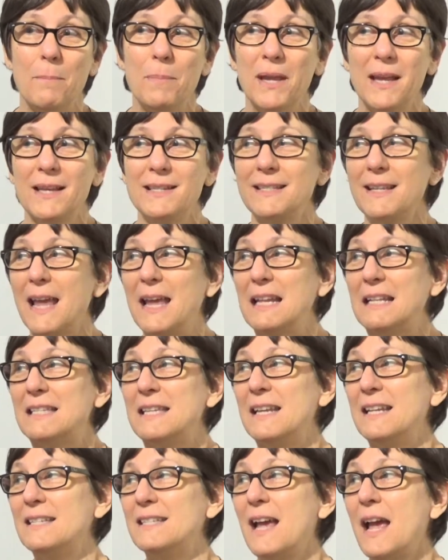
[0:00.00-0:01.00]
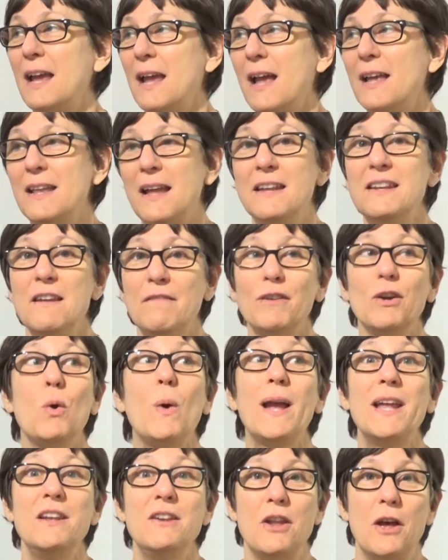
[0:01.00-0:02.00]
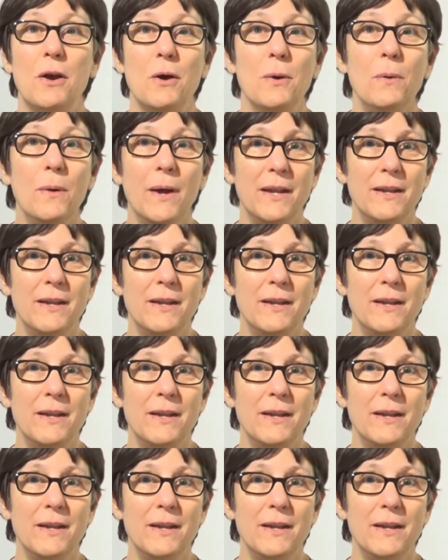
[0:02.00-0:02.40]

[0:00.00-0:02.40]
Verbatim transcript: because I never quite know,